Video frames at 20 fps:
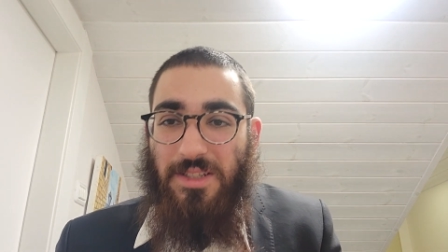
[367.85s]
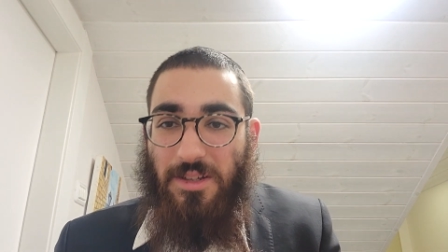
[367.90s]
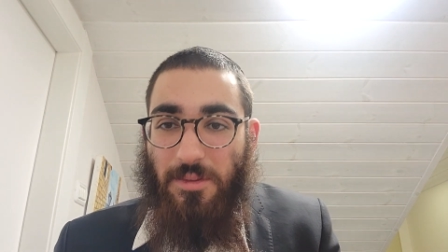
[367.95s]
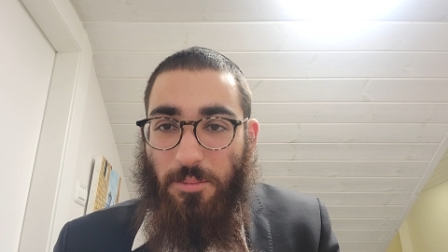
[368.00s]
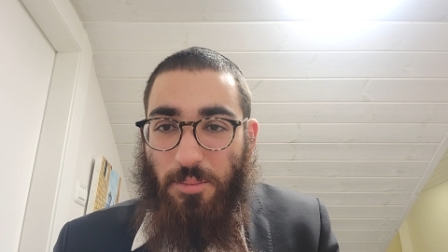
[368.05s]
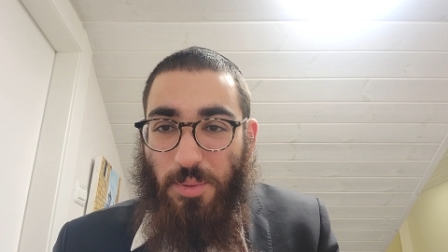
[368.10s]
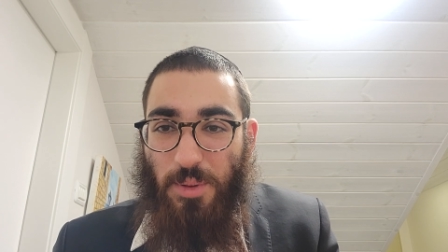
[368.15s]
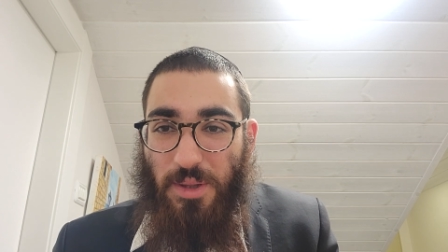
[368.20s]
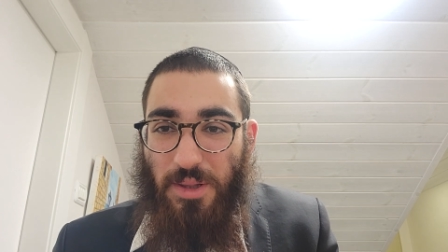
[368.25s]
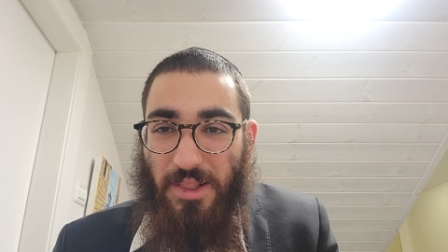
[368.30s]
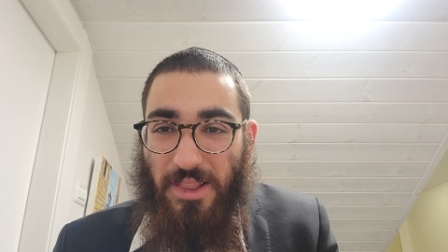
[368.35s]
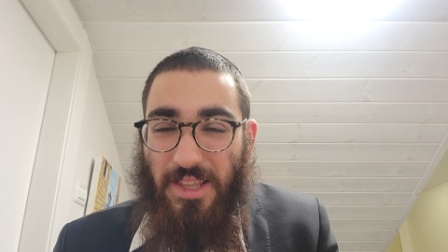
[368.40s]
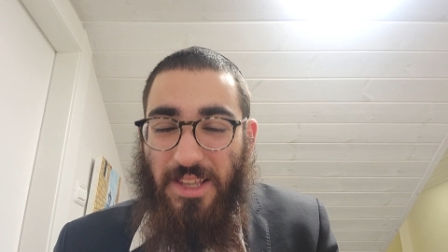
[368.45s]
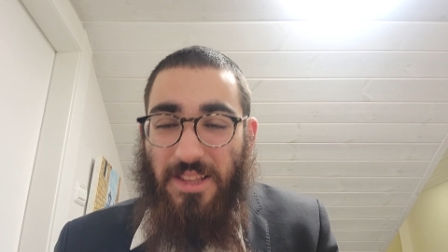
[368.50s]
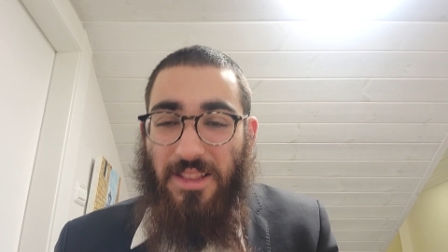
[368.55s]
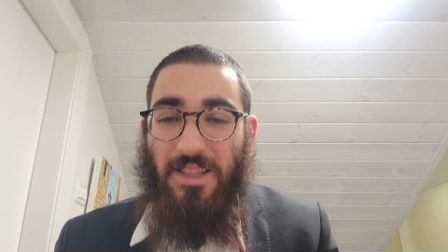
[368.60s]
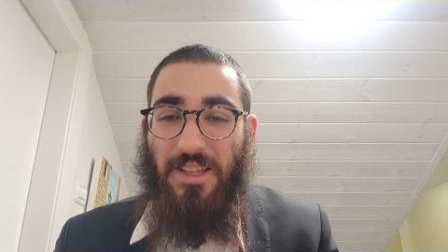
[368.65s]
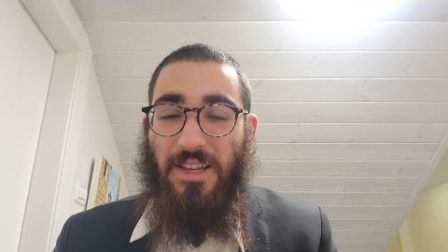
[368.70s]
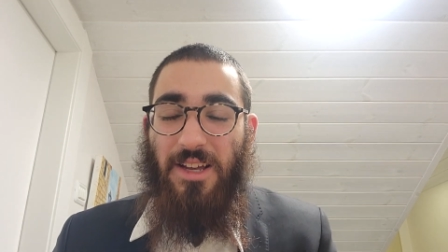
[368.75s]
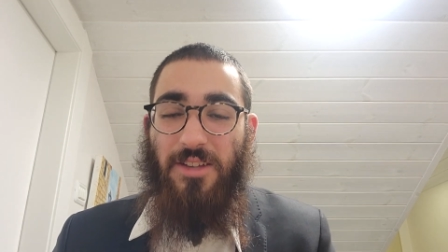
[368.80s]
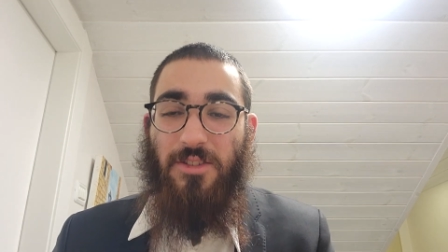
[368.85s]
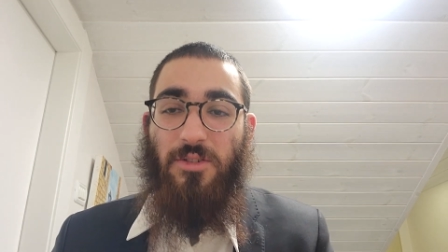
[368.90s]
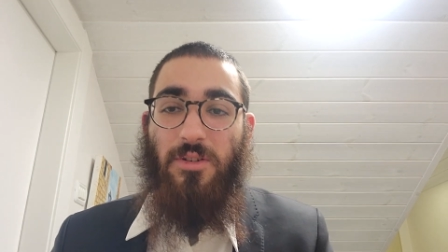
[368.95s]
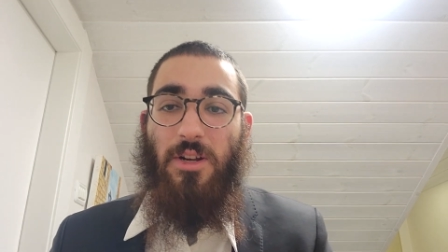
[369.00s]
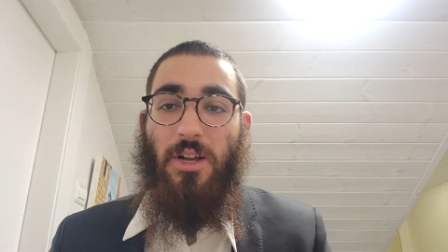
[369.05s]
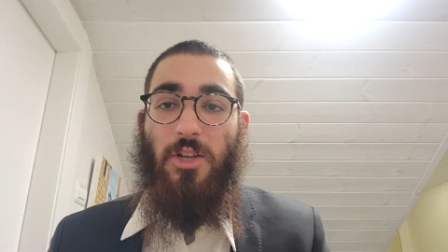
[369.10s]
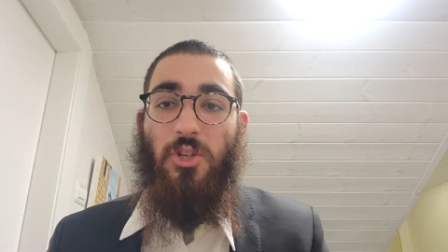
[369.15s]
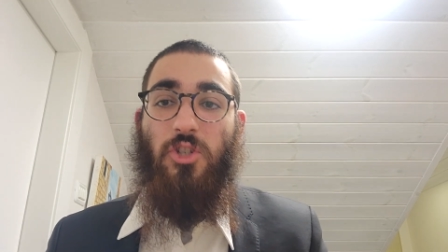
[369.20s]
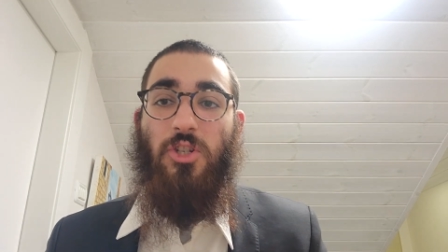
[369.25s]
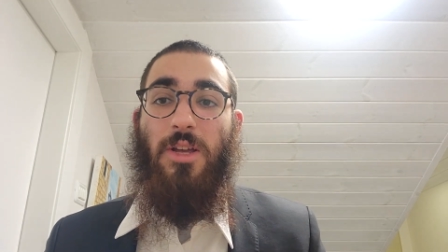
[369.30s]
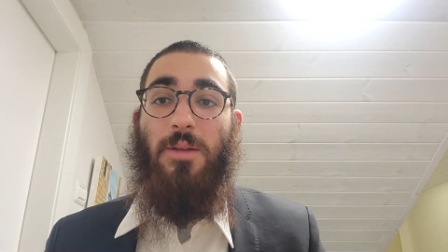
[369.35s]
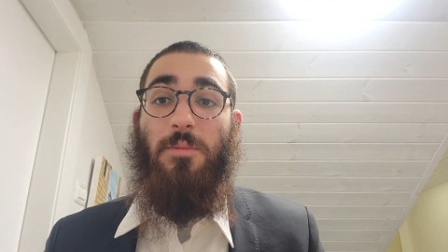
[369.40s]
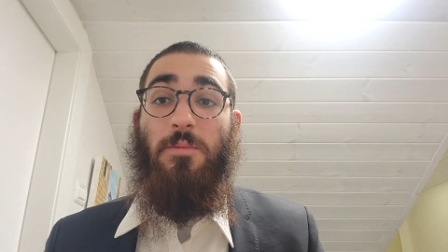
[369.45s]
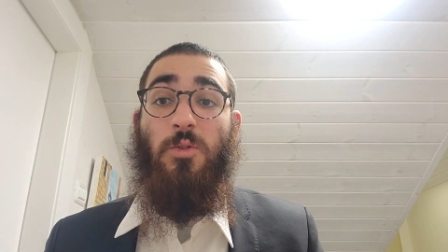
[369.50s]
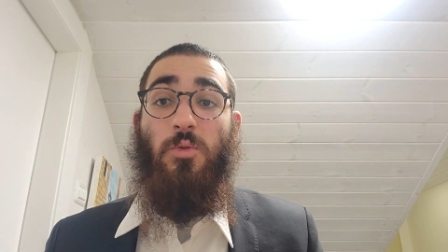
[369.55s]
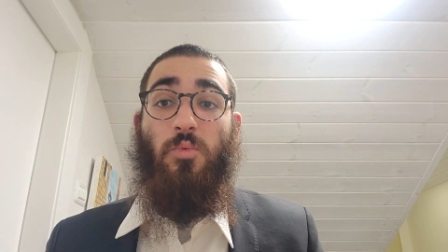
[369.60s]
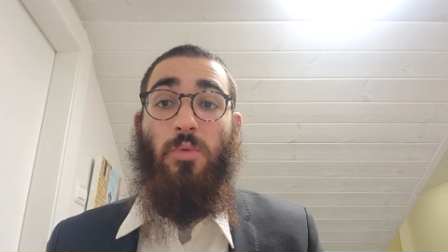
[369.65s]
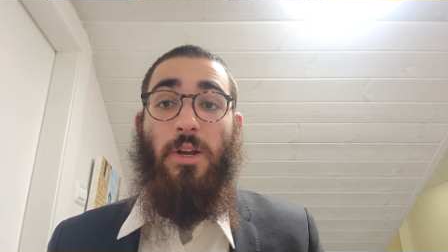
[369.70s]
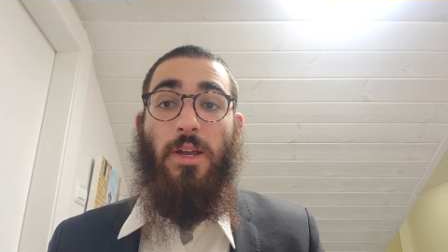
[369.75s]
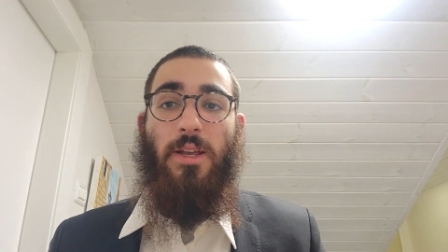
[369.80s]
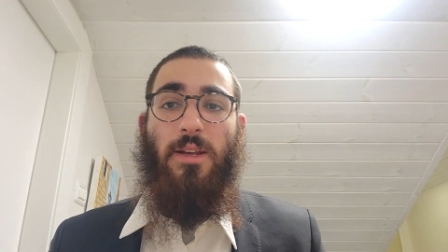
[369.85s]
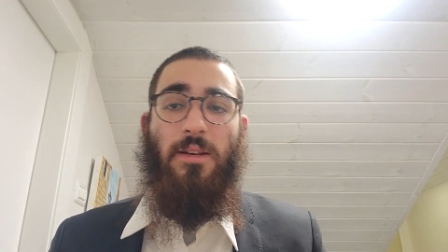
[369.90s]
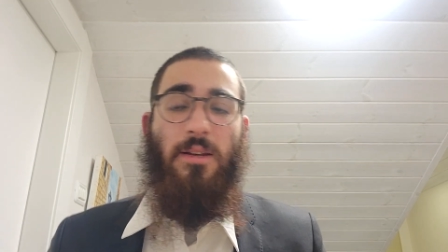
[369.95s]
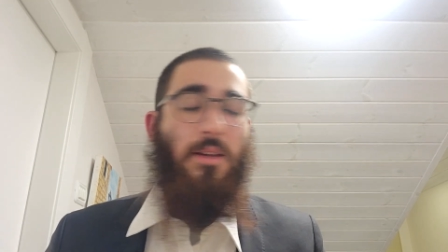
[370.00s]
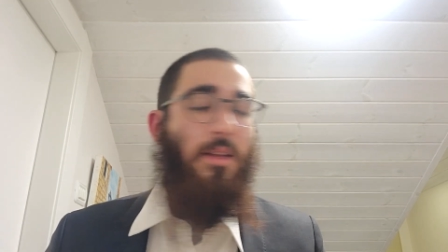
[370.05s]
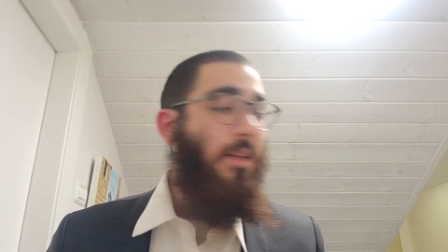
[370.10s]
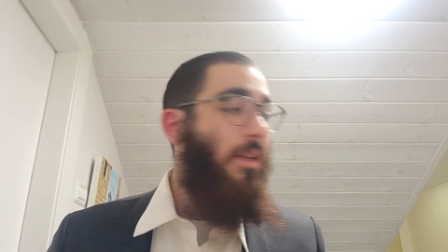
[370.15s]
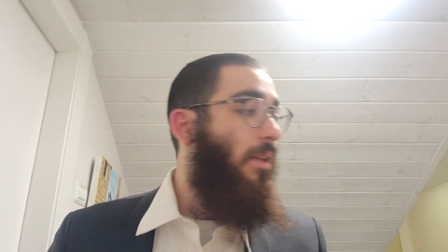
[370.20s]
completely under Hashem's reign.